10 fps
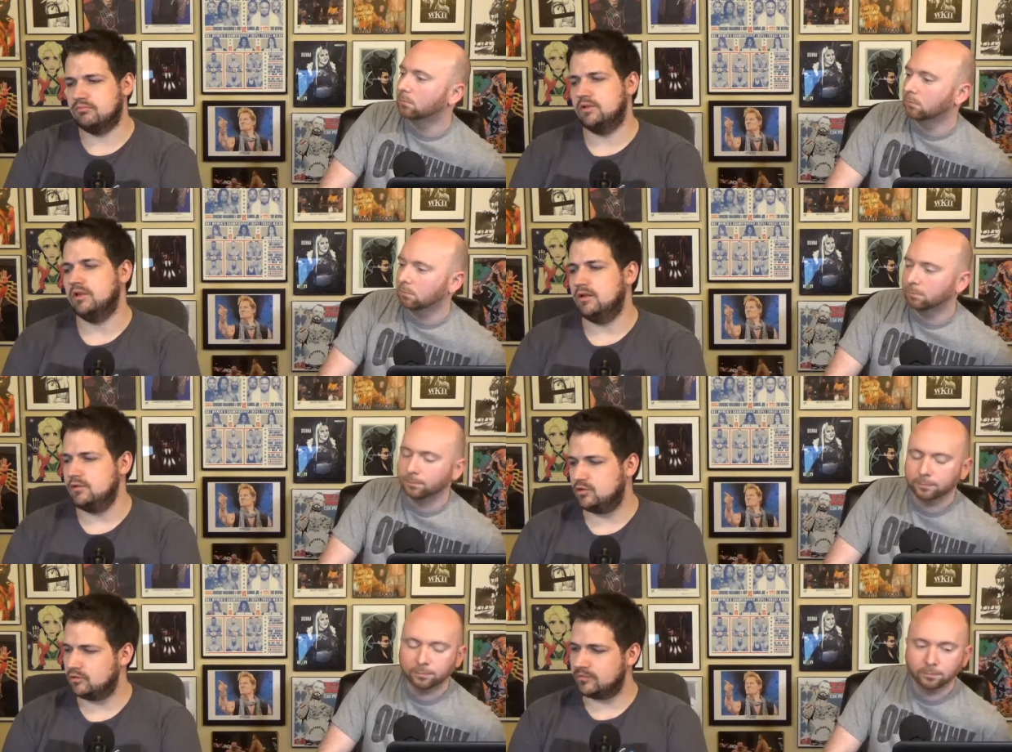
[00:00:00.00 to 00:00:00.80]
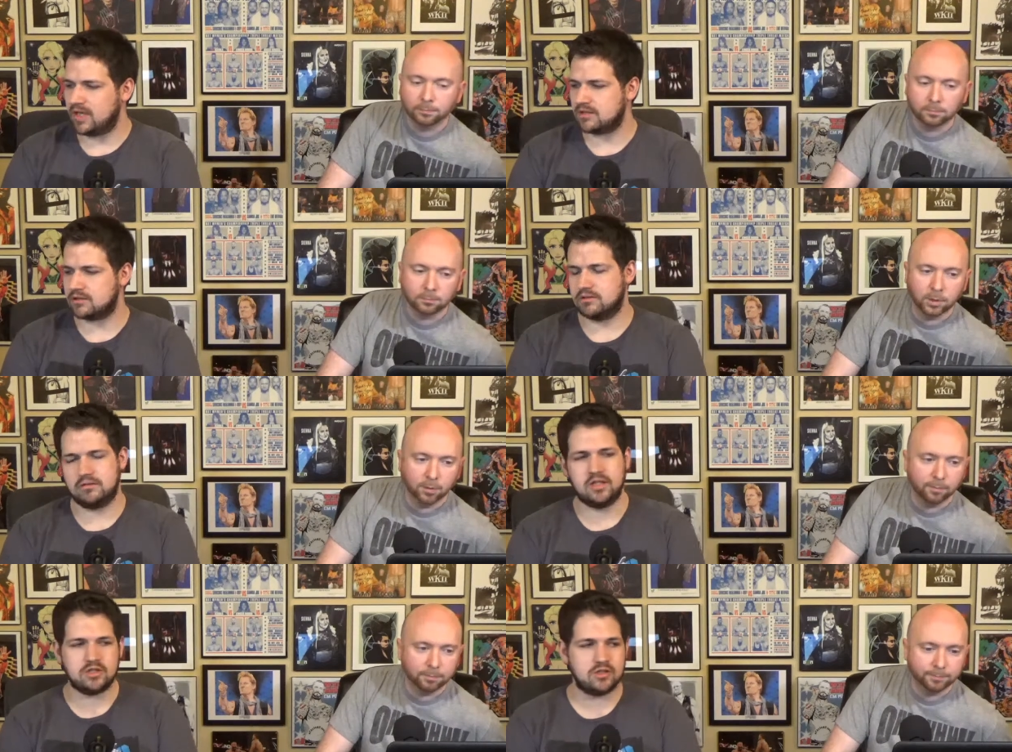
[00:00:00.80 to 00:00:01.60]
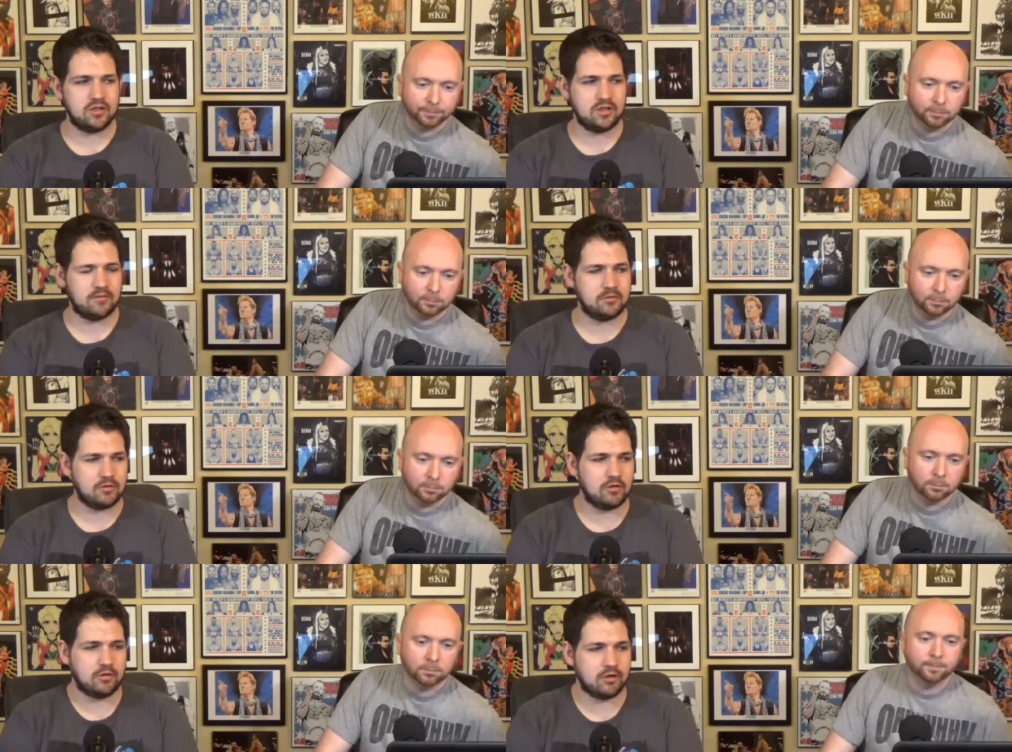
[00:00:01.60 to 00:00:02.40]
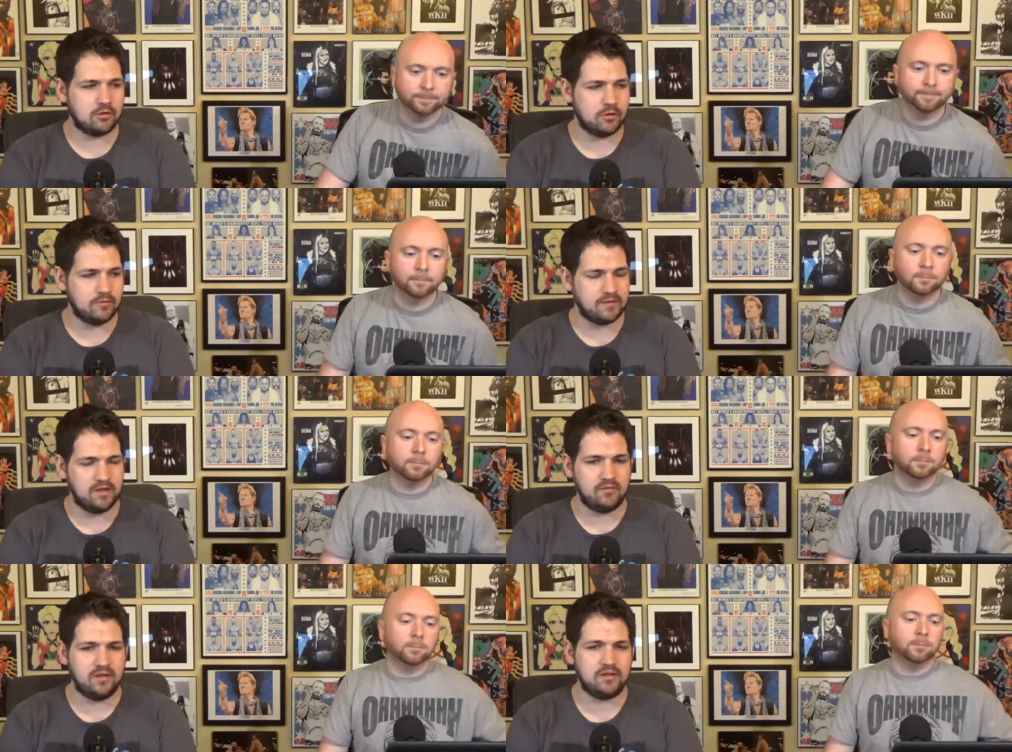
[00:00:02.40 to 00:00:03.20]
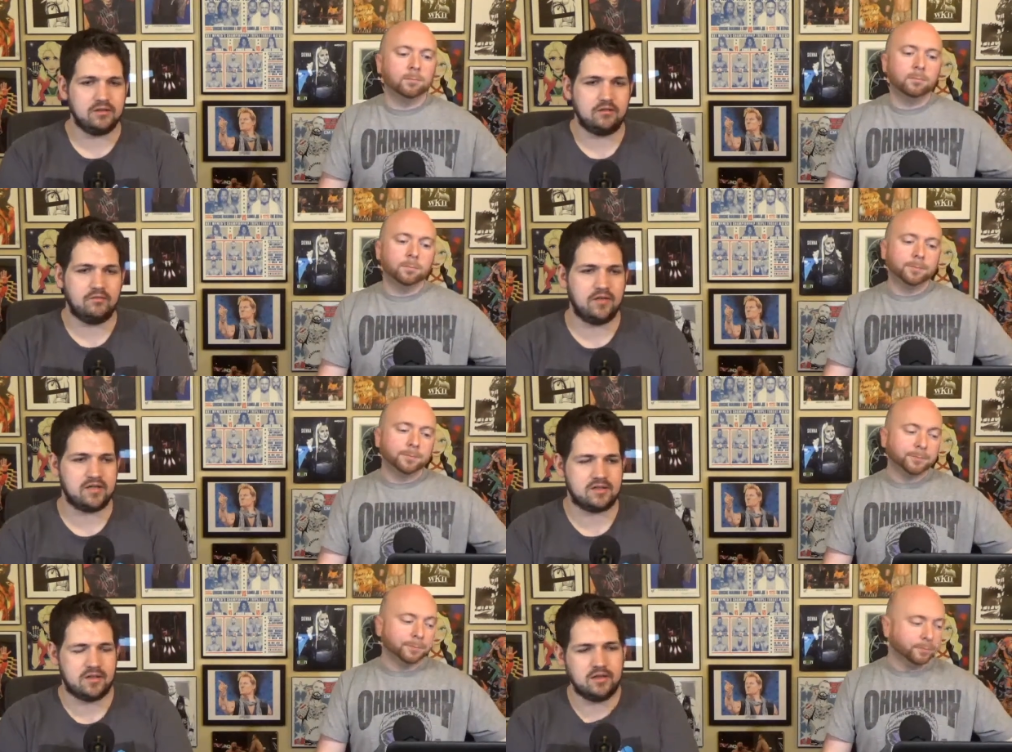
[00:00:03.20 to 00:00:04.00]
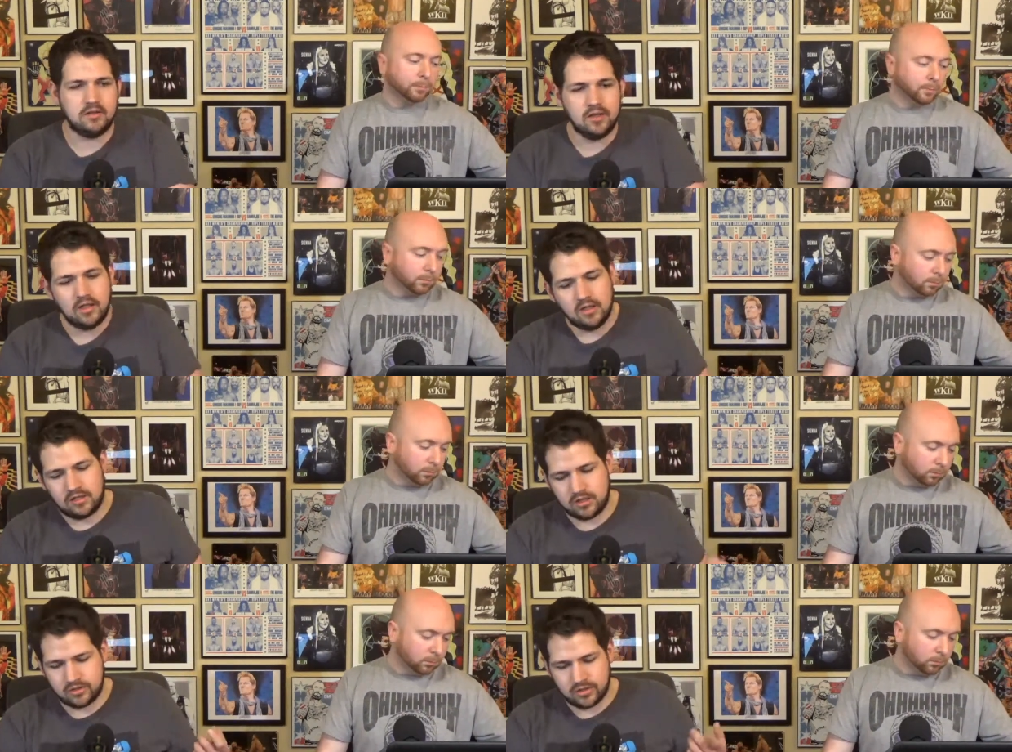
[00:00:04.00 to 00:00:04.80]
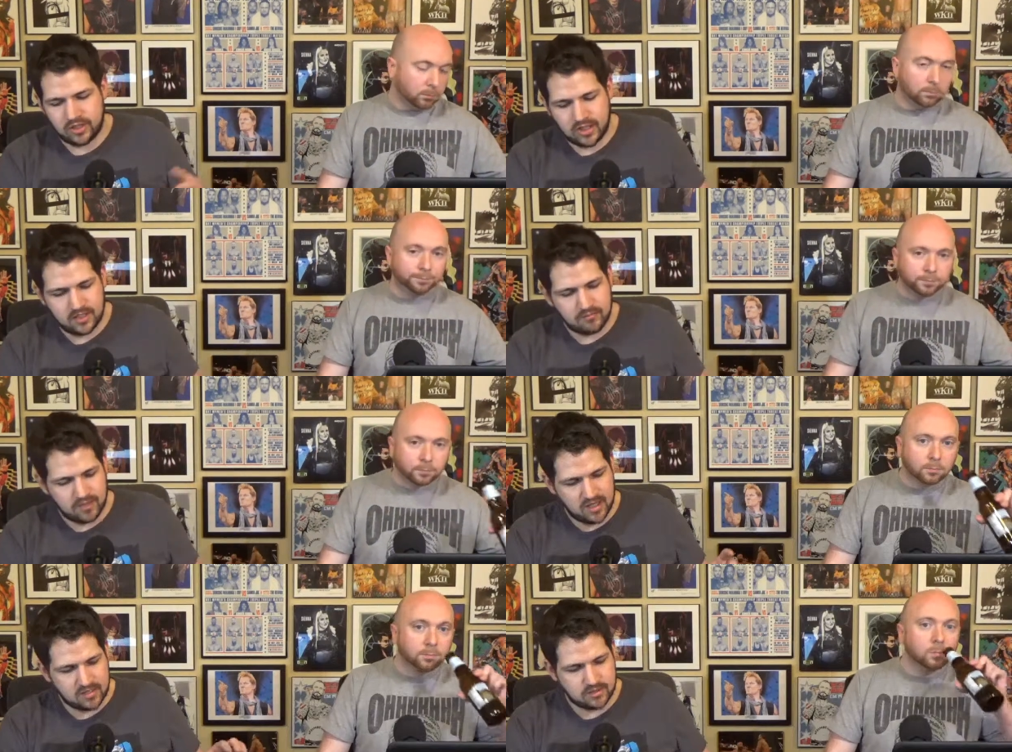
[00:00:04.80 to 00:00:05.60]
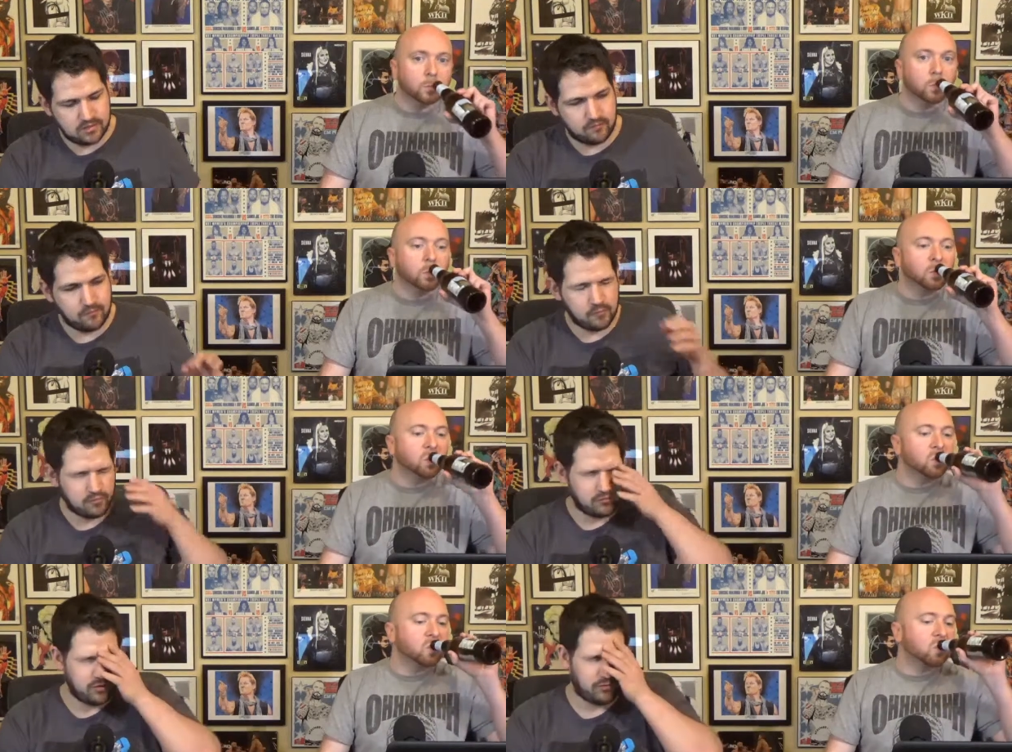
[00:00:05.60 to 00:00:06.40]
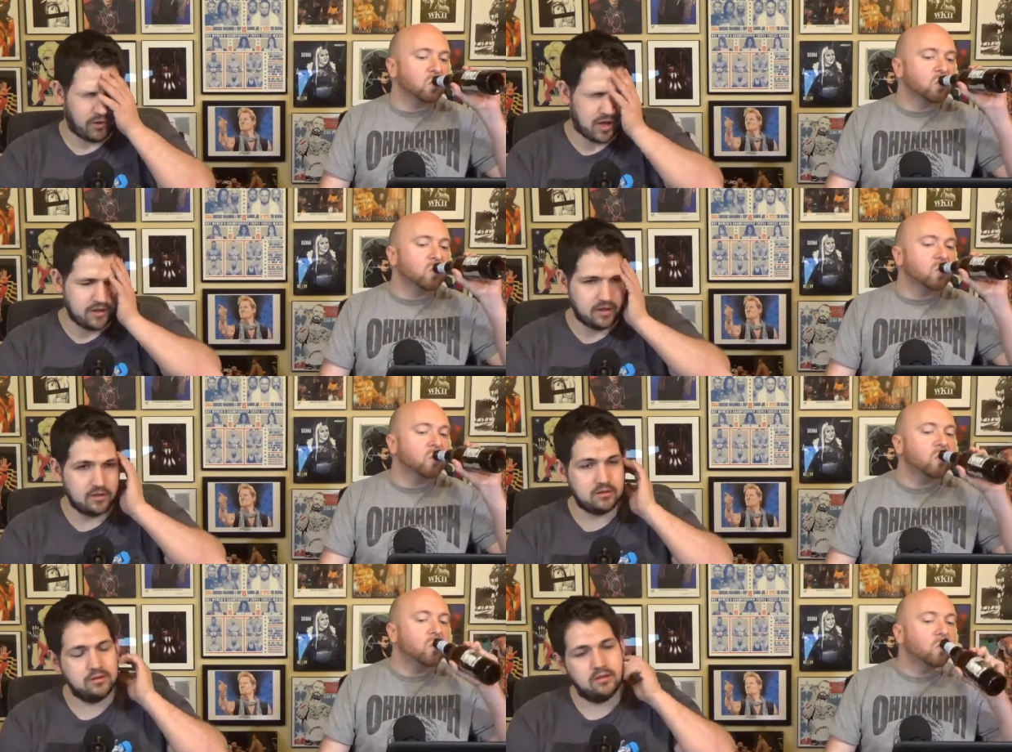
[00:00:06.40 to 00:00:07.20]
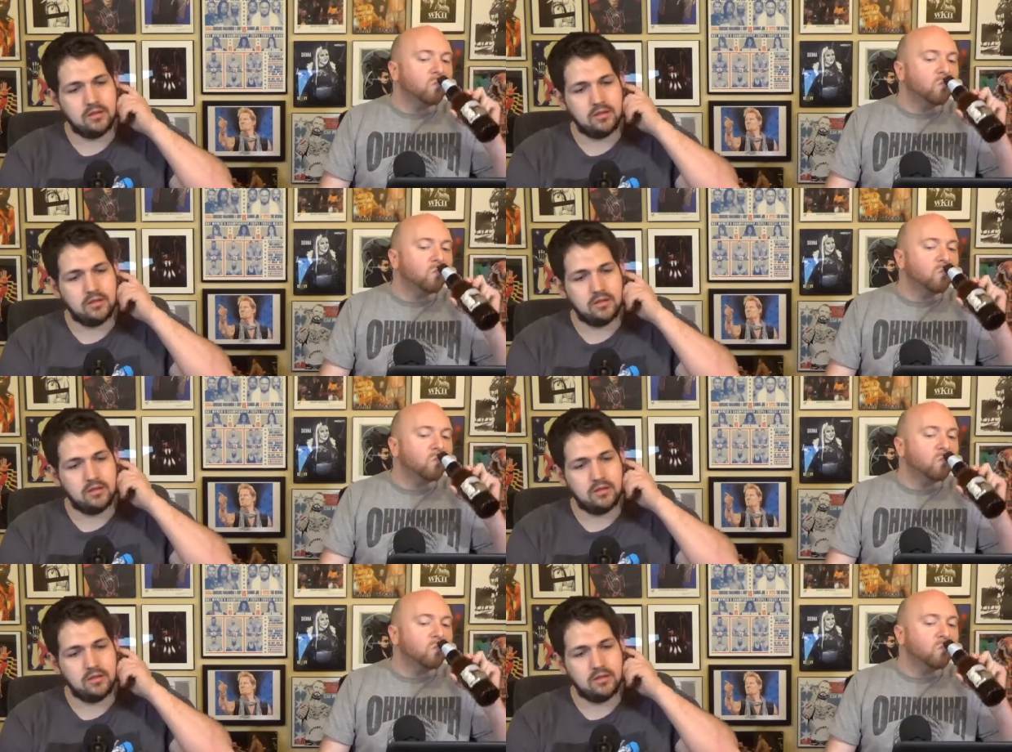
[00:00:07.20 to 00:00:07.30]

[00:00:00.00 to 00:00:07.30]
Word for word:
Speaker 1: mm-hmm. too much. Yep. They should have kept her off TV until Fastlane. They should have had a match for with Ronda.